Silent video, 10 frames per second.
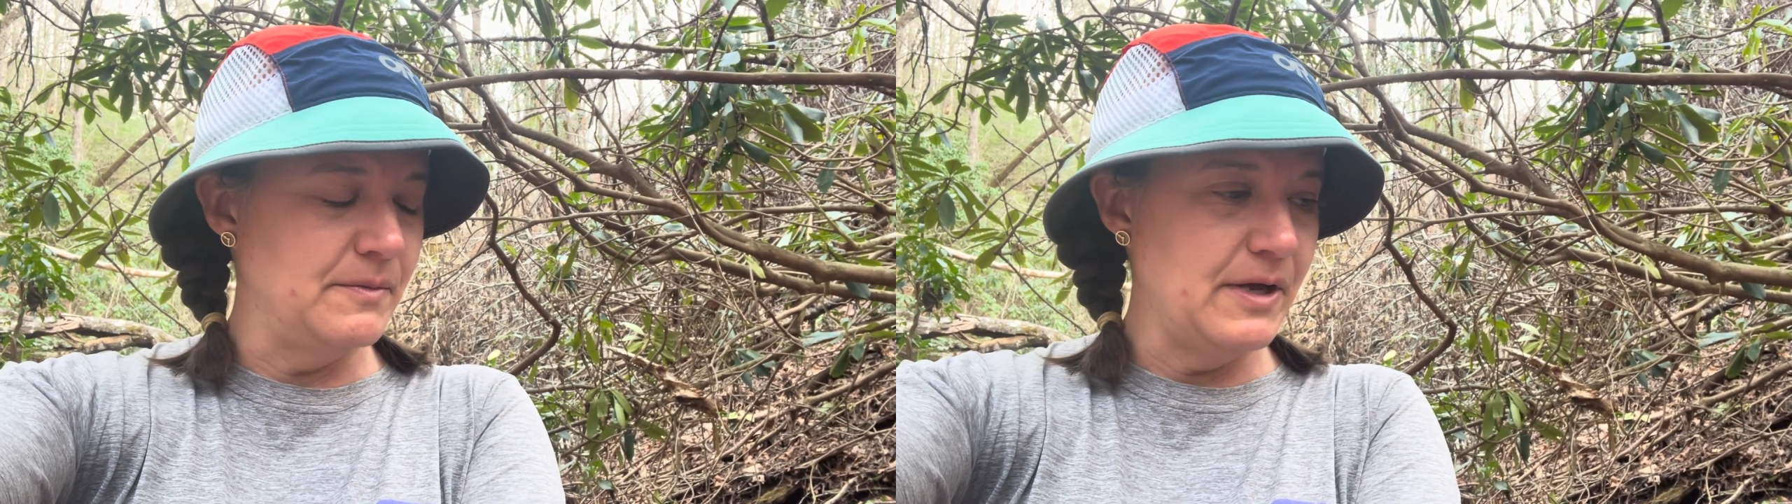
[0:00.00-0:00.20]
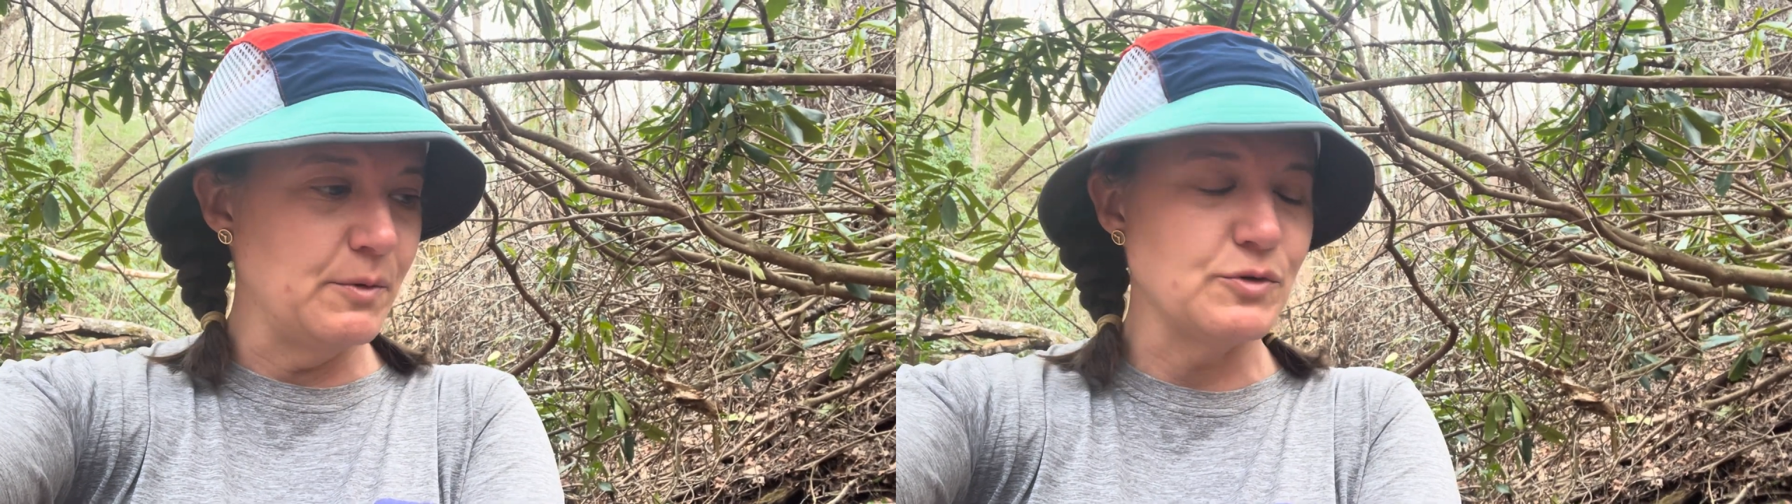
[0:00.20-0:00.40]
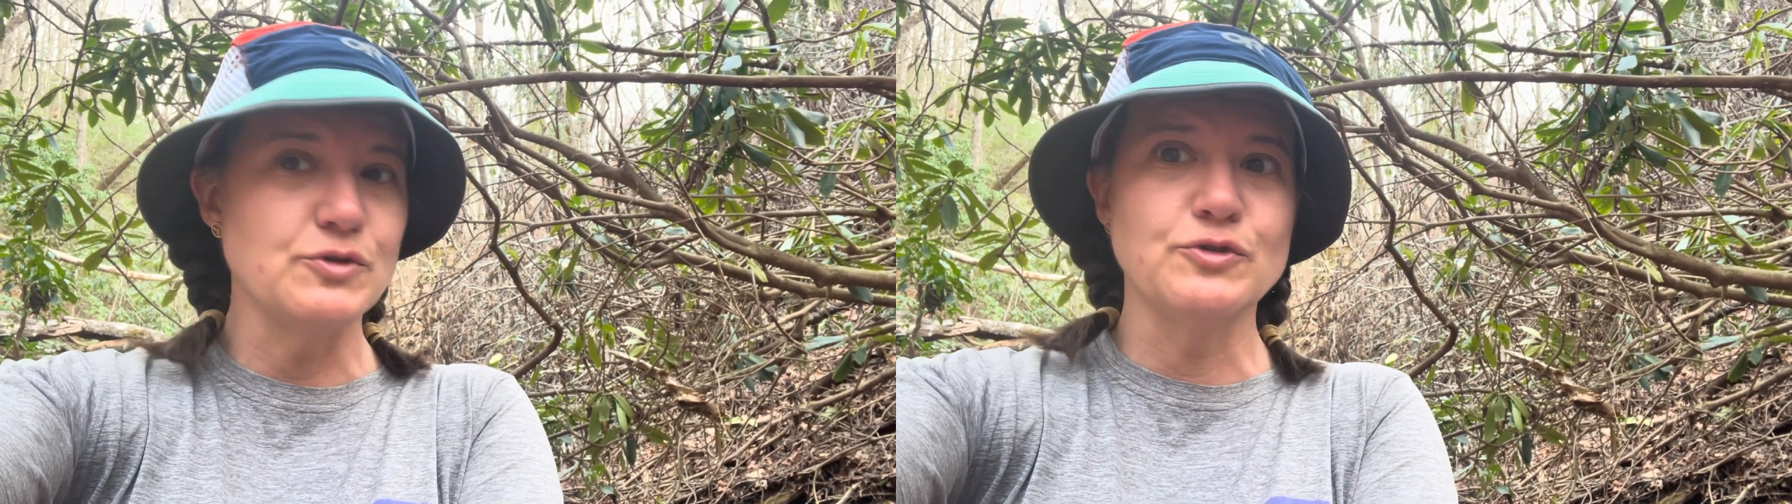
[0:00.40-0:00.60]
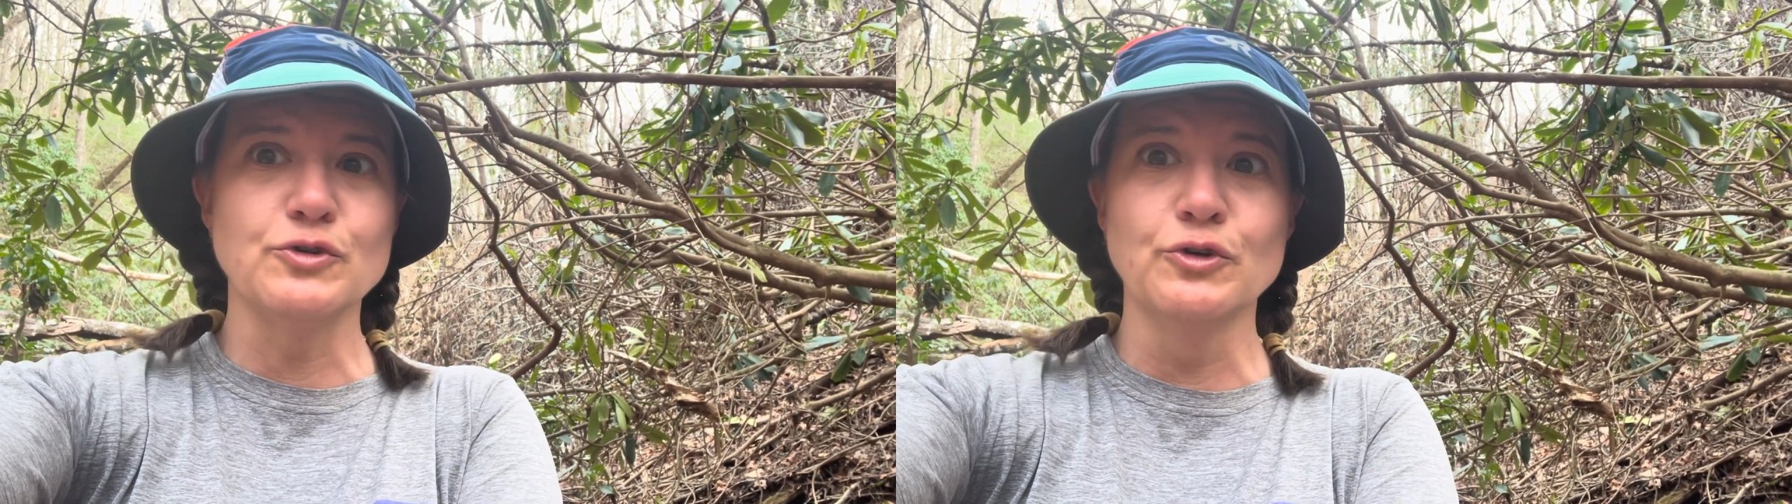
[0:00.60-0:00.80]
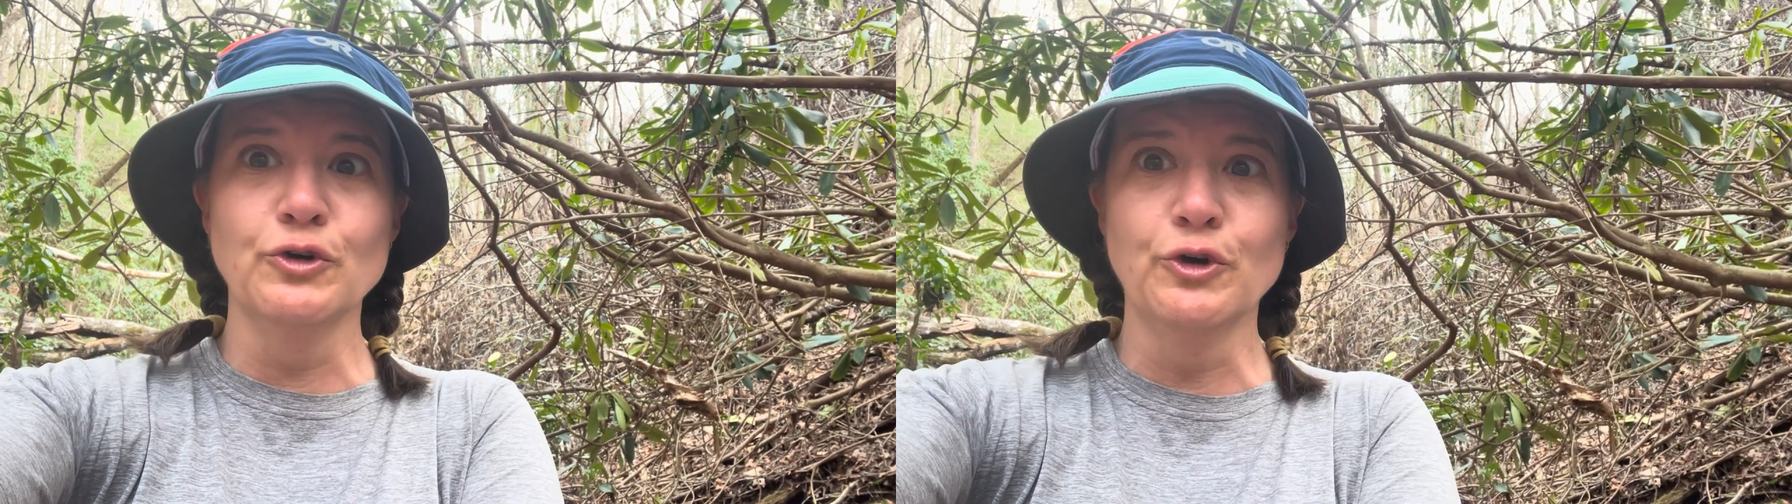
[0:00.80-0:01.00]
It was
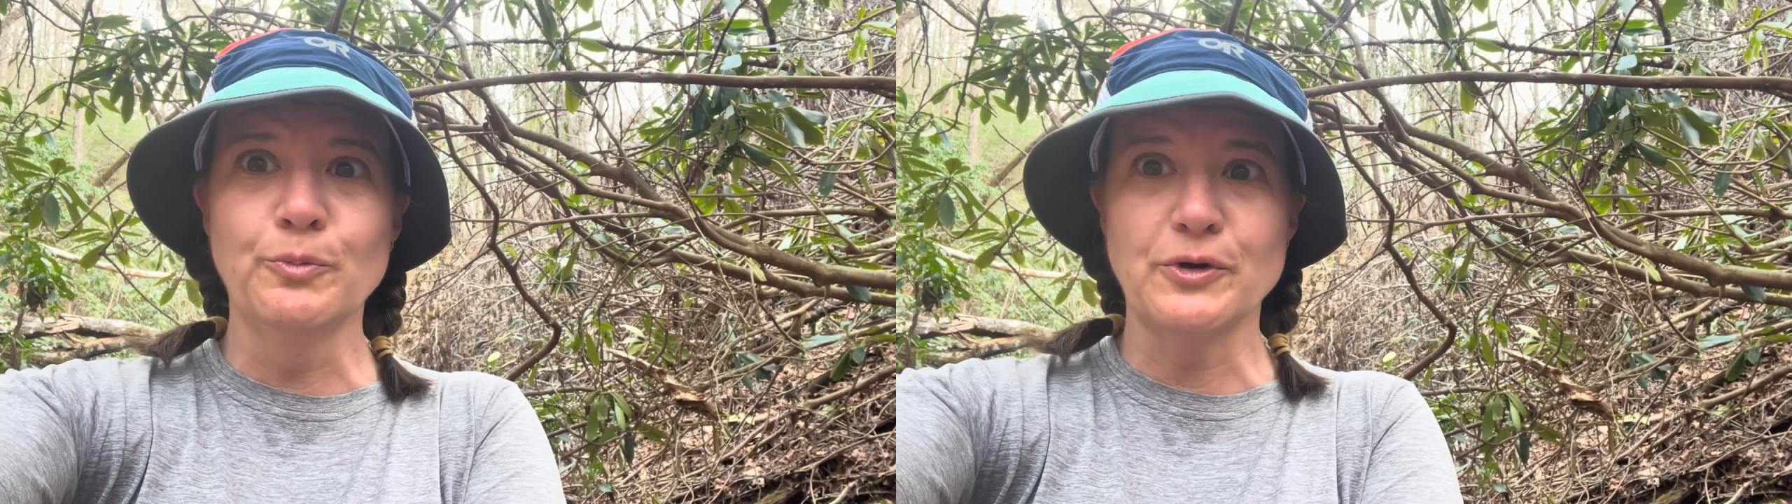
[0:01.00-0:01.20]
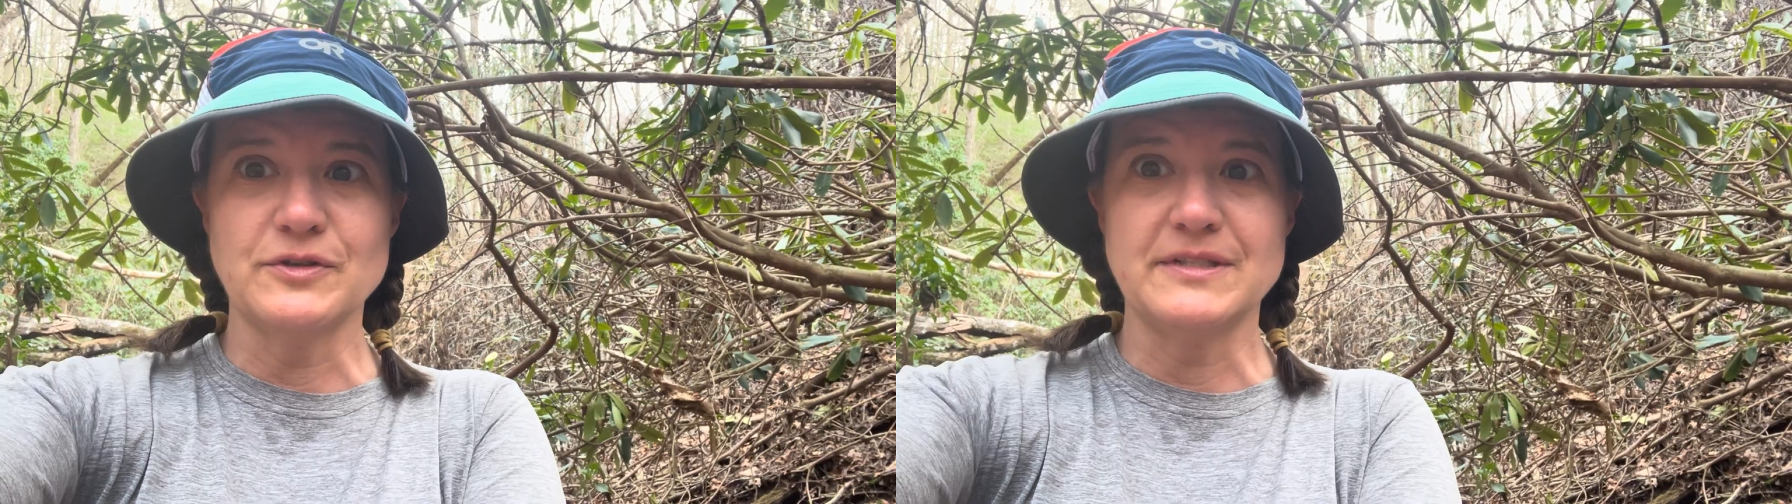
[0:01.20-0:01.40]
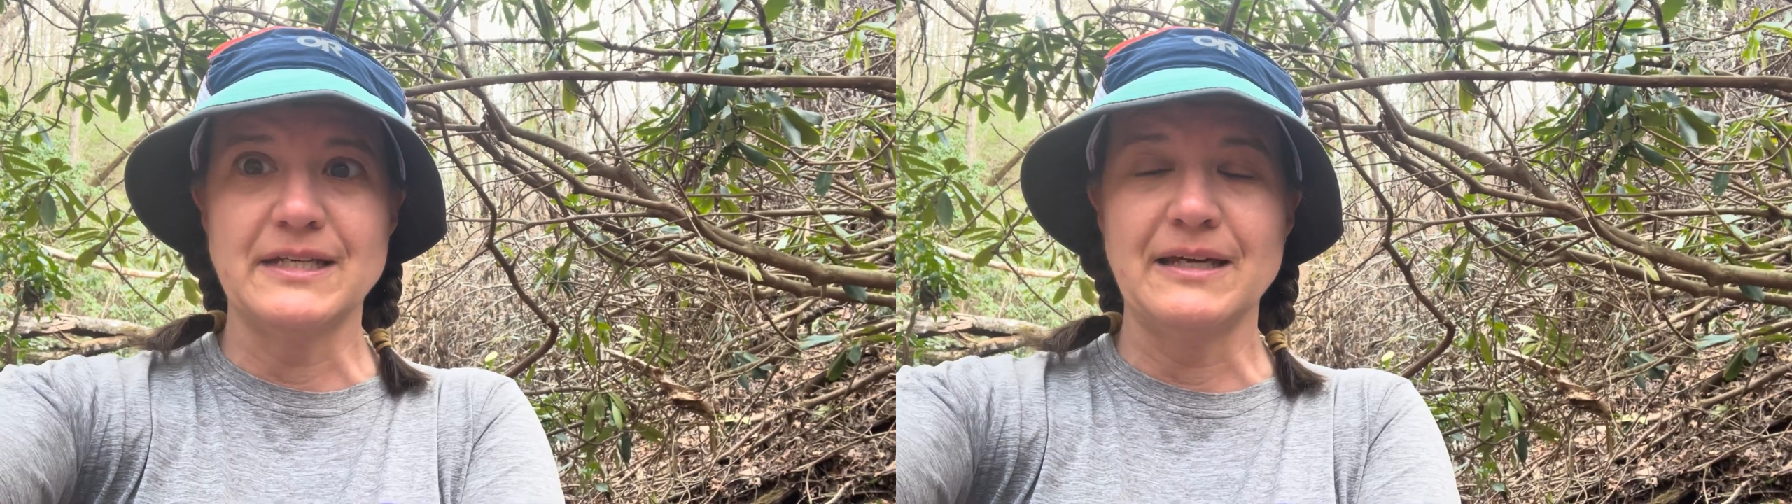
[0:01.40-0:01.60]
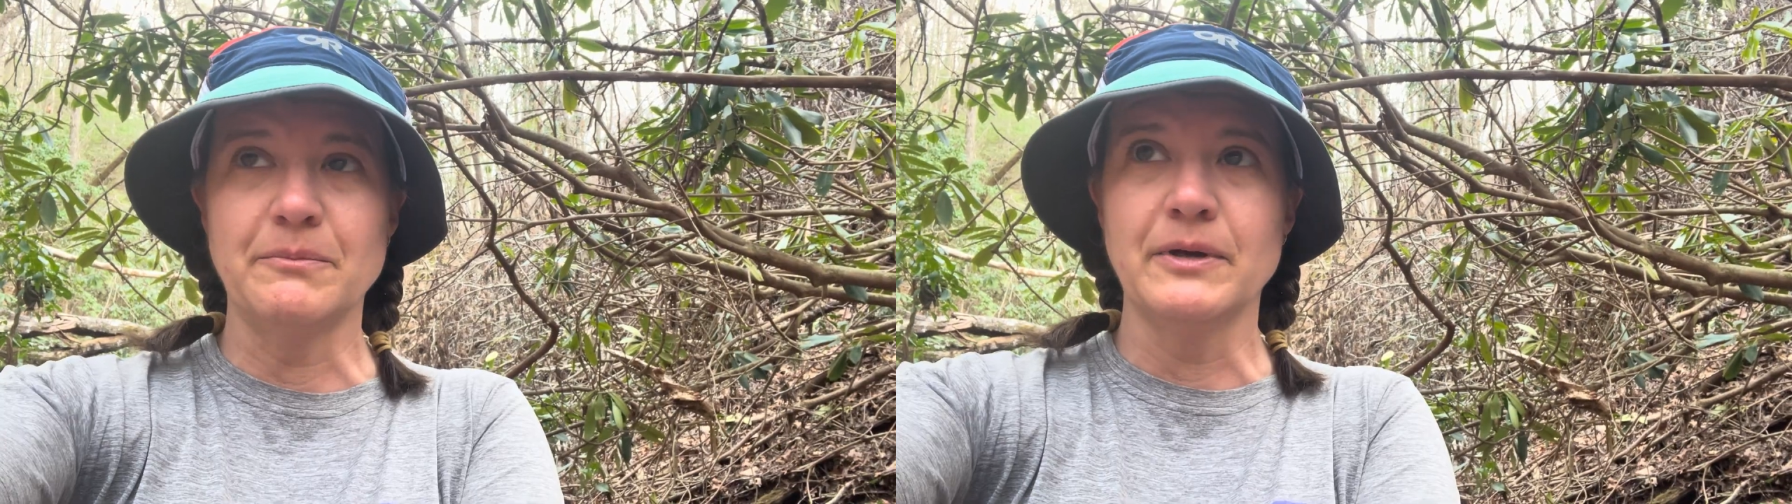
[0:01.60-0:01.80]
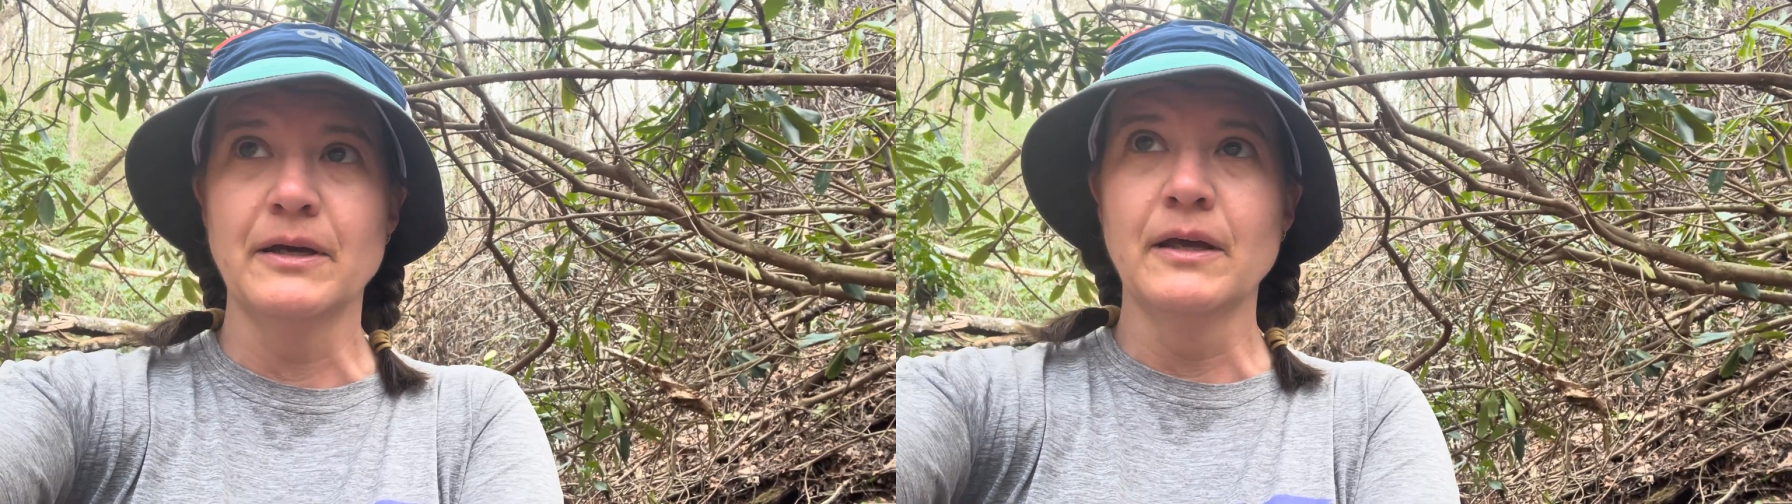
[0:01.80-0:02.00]
super steep.